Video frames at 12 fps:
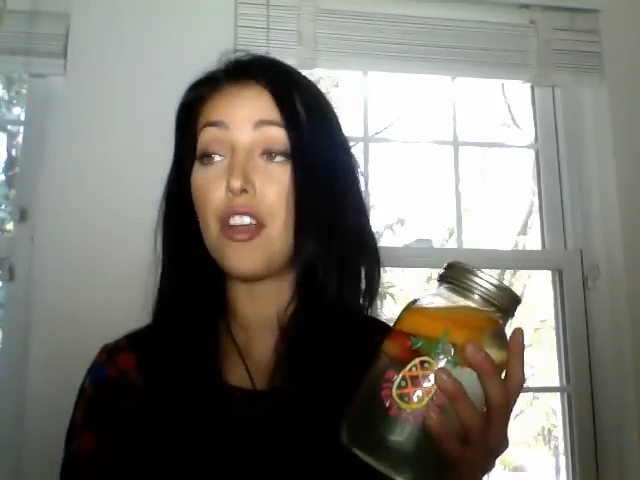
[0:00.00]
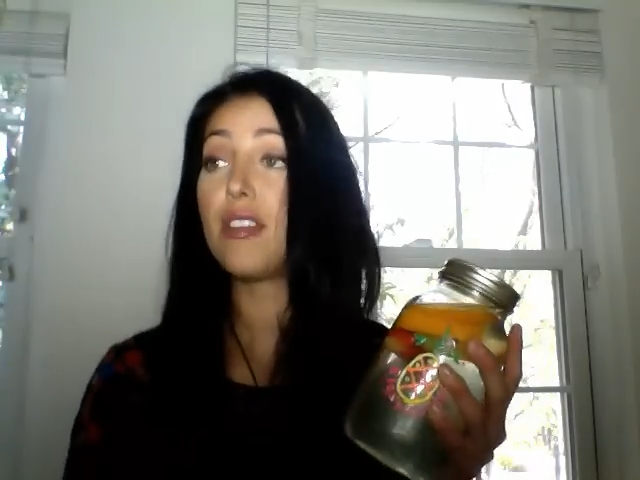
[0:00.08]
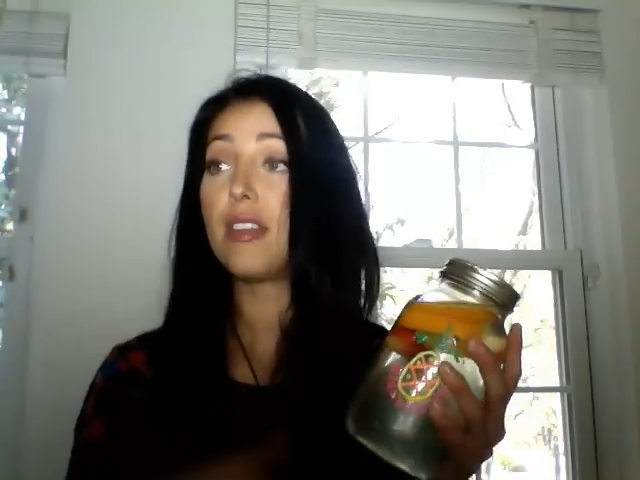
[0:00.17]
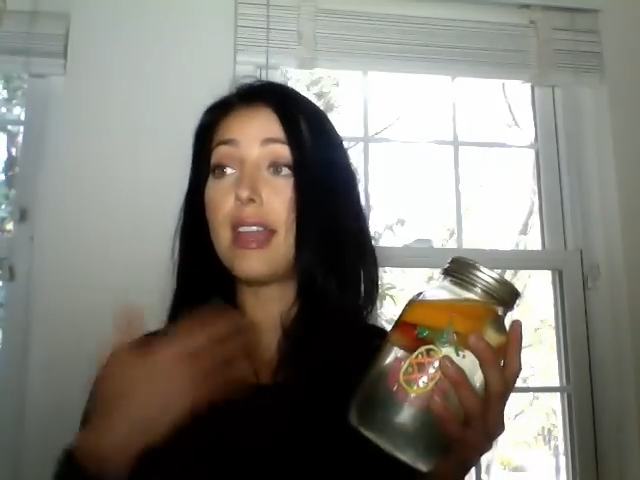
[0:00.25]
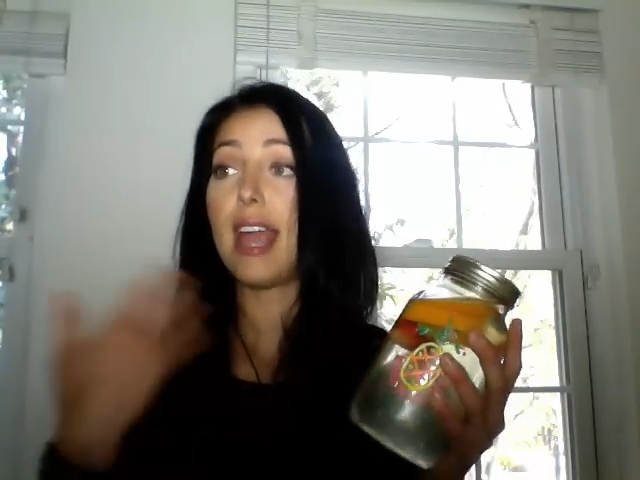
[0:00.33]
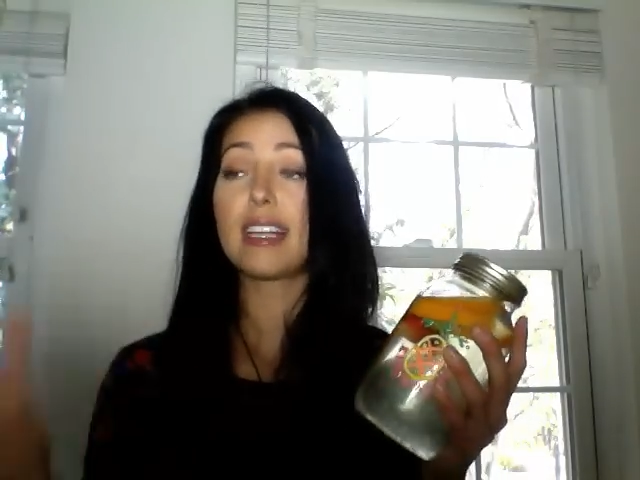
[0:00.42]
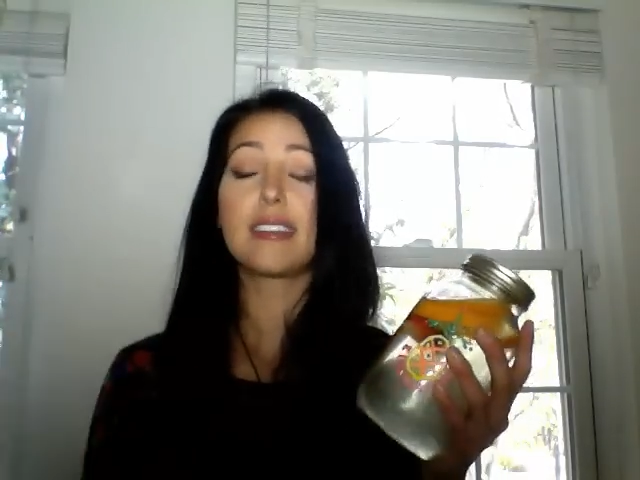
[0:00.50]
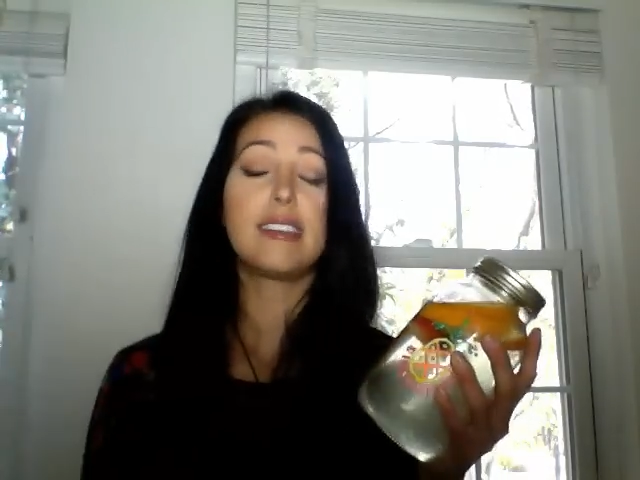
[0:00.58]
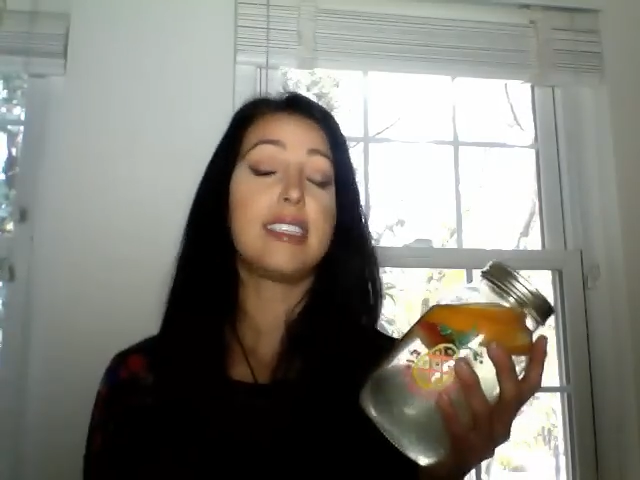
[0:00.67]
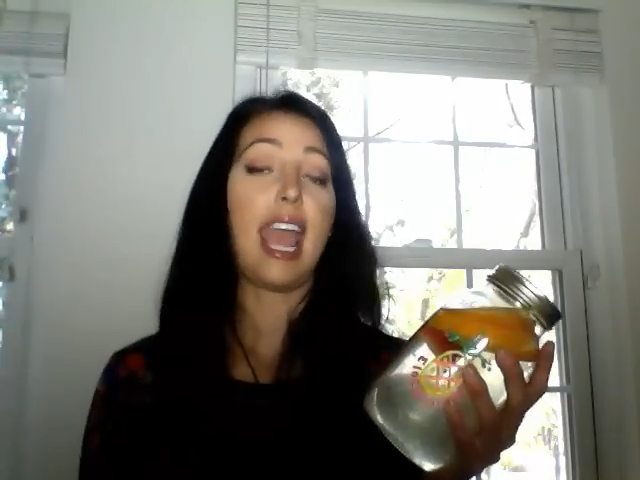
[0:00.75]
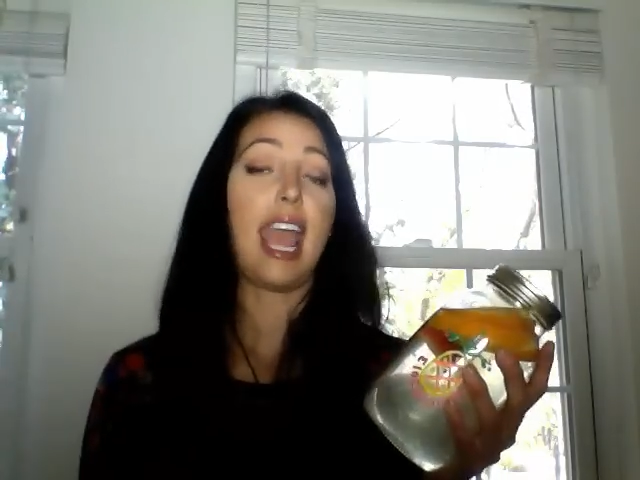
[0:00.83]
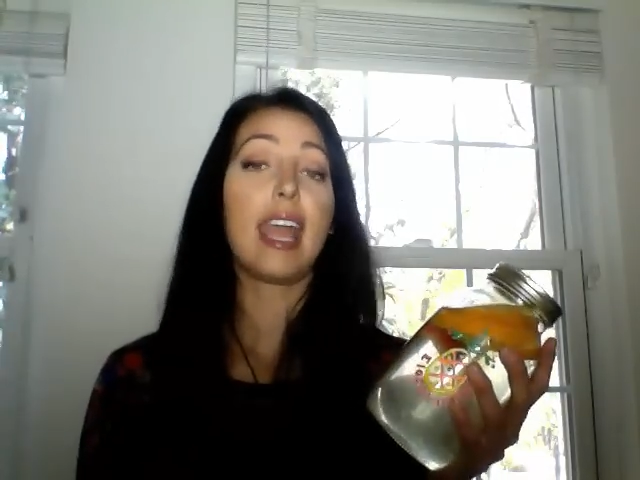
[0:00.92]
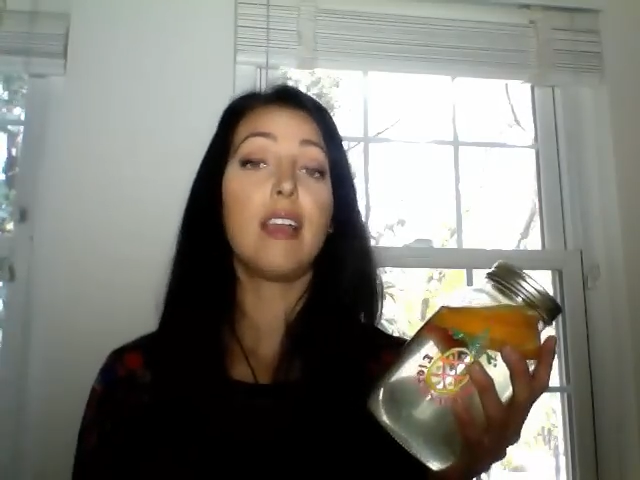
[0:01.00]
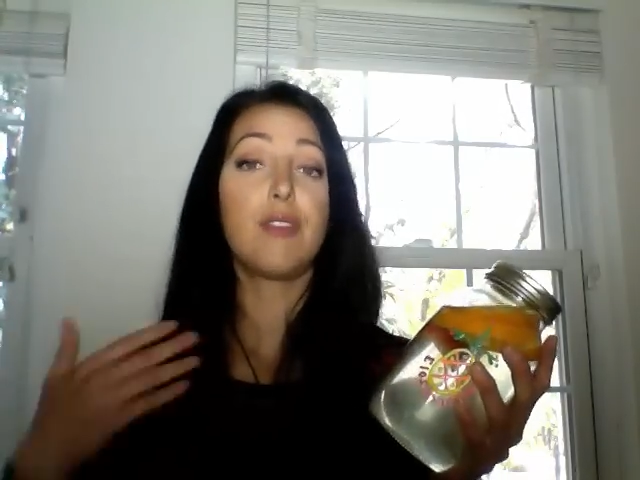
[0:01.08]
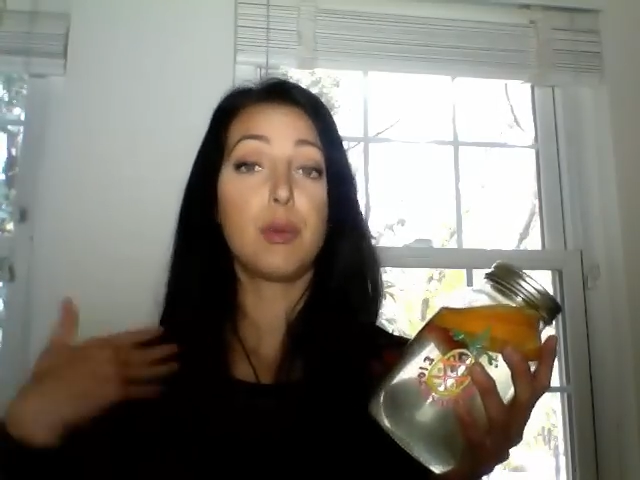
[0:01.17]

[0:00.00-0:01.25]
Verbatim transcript: And the next day, if you